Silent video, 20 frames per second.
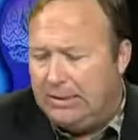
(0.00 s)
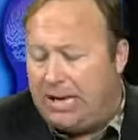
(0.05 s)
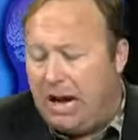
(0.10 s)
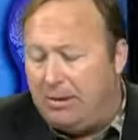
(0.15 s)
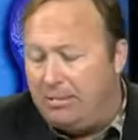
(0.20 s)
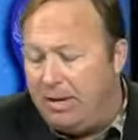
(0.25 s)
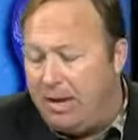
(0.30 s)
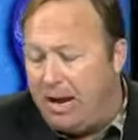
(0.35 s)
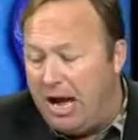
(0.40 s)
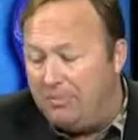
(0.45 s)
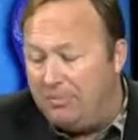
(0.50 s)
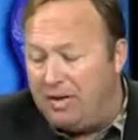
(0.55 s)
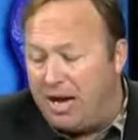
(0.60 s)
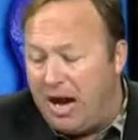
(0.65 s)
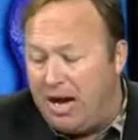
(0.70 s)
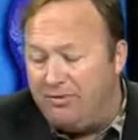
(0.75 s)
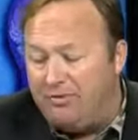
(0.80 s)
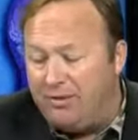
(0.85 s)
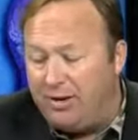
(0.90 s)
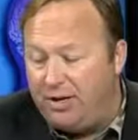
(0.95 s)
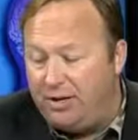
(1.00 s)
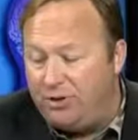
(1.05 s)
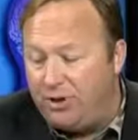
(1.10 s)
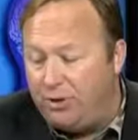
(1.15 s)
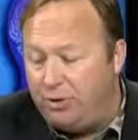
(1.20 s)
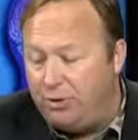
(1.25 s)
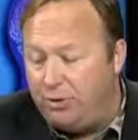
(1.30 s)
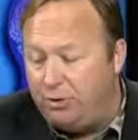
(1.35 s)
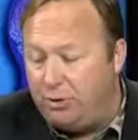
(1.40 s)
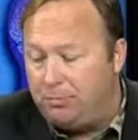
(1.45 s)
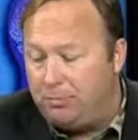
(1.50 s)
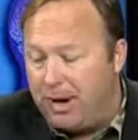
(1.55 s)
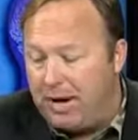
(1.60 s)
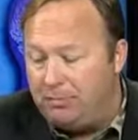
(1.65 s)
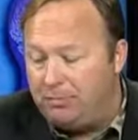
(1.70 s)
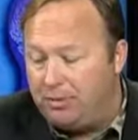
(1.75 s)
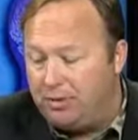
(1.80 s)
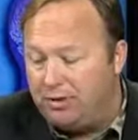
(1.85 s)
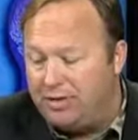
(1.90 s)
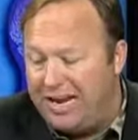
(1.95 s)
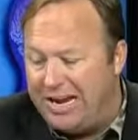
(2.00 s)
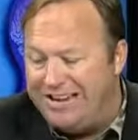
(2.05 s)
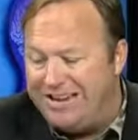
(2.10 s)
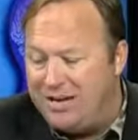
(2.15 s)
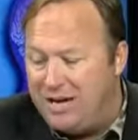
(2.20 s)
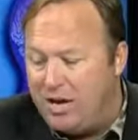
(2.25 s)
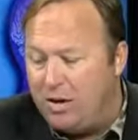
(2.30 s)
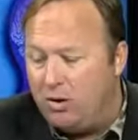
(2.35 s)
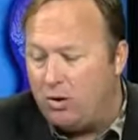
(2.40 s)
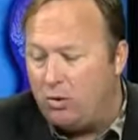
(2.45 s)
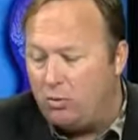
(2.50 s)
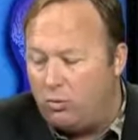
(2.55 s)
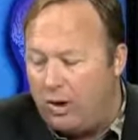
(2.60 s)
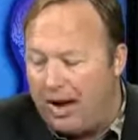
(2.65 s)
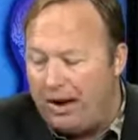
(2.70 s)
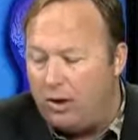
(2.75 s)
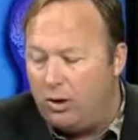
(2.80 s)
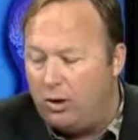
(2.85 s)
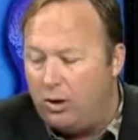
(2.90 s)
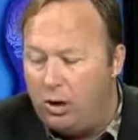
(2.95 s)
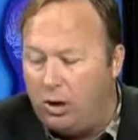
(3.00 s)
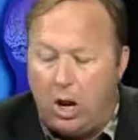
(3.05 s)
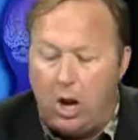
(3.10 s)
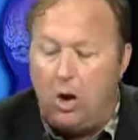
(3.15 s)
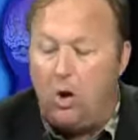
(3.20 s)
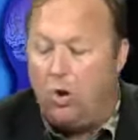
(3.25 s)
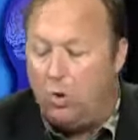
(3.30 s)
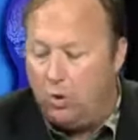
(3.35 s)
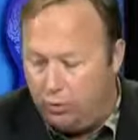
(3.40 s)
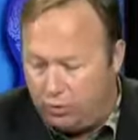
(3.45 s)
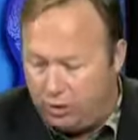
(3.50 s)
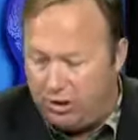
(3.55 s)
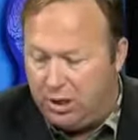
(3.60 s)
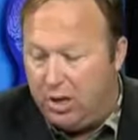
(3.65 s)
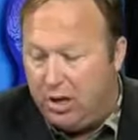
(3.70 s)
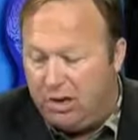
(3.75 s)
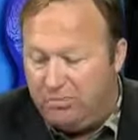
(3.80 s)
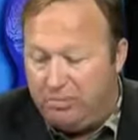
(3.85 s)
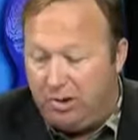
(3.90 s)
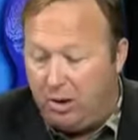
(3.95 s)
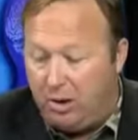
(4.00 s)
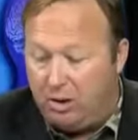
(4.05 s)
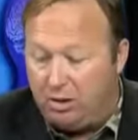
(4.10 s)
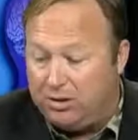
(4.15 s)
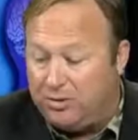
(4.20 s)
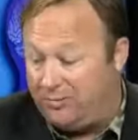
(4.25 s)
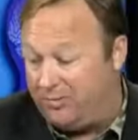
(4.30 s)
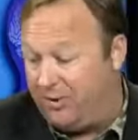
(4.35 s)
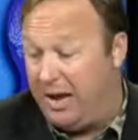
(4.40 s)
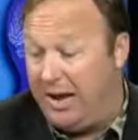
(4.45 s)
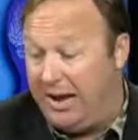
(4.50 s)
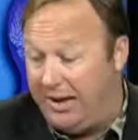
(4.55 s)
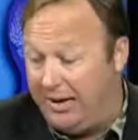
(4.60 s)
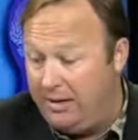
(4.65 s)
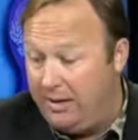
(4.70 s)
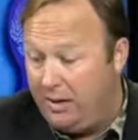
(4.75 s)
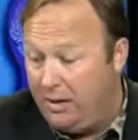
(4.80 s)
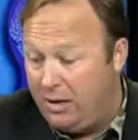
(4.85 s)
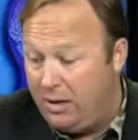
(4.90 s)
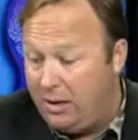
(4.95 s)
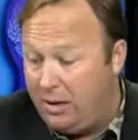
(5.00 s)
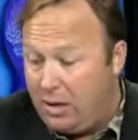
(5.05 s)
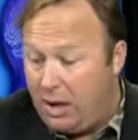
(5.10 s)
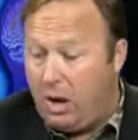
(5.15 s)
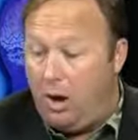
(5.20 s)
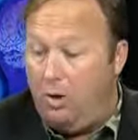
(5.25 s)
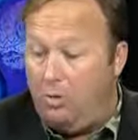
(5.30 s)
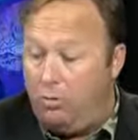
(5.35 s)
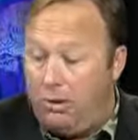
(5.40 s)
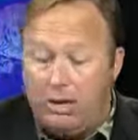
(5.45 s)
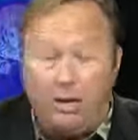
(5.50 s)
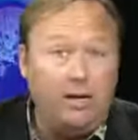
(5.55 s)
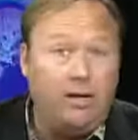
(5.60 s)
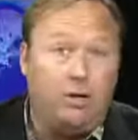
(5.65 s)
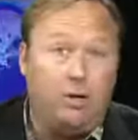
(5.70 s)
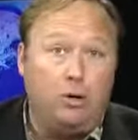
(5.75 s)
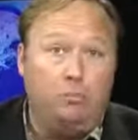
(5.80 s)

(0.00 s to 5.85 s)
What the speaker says: Coming up, confidence in newspapers at near record lows, polls find. Oh, really?